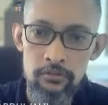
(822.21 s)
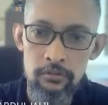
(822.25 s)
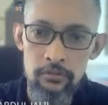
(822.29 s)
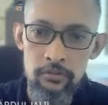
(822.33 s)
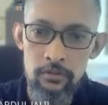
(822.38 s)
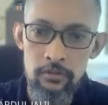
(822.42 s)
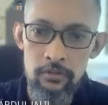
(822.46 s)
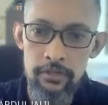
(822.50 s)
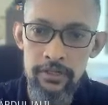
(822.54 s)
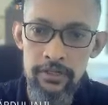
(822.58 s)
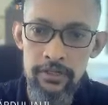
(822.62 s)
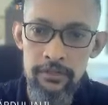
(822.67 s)

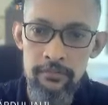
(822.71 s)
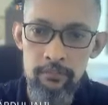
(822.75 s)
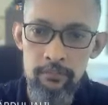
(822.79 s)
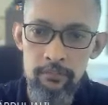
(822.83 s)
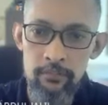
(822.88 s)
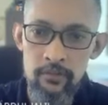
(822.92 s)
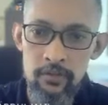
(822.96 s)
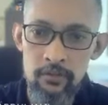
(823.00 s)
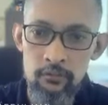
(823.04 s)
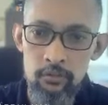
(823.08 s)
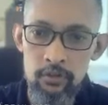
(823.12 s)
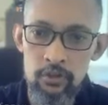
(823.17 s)
Right?
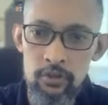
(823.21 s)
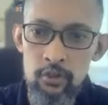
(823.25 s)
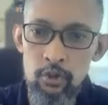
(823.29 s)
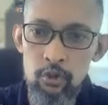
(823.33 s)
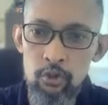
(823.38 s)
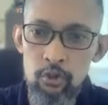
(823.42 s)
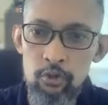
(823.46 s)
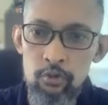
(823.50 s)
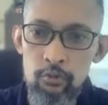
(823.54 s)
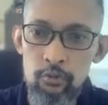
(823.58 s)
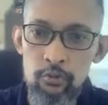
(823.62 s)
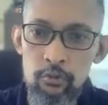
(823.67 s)
We
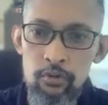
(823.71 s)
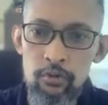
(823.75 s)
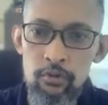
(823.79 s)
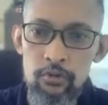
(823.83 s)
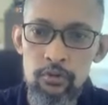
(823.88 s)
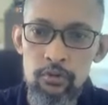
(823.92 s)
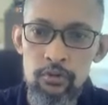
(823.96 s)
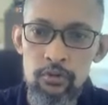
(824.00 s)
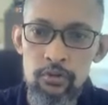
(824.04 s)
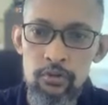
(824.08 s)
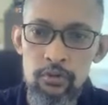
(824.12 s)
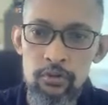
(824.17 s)
go
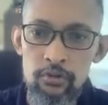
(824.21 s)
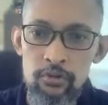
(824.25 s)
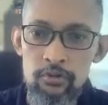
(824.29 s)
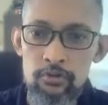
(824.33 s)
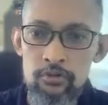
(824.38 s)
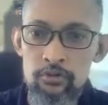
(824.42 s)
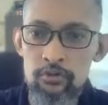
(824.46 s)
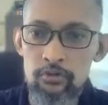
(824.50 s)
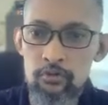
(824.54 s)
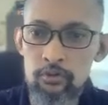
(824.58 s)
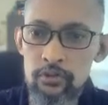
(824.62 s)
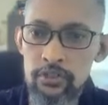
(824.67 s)

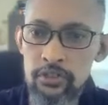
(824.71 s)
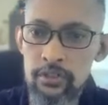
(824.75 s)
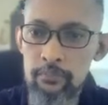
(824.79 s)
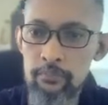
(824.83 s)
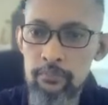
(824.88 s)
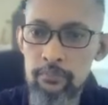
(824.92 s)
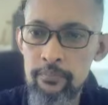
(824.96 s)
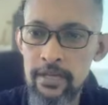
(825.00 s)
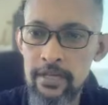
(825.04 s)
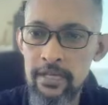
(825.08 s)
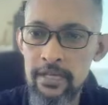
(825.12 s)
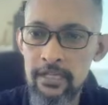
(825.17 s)
through the
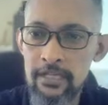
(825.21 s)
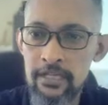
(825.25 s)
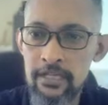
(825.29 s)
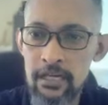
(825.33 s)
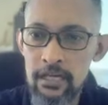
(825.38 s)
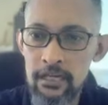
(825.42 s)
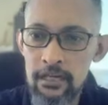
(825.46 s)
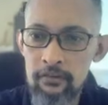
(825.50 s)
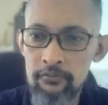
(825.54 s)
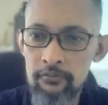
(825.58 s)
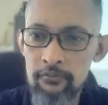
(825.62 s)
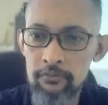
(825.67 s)
main
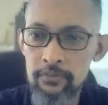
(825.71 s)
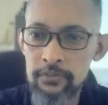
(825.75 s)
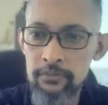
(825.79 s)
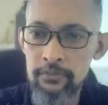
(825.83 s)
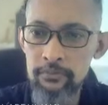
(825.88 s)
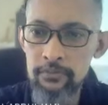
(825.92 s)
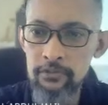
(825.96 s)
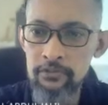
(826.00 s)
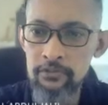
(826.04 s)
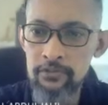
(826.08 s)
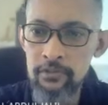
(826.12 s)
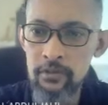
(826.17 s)
kind of
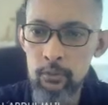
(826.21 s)
purpose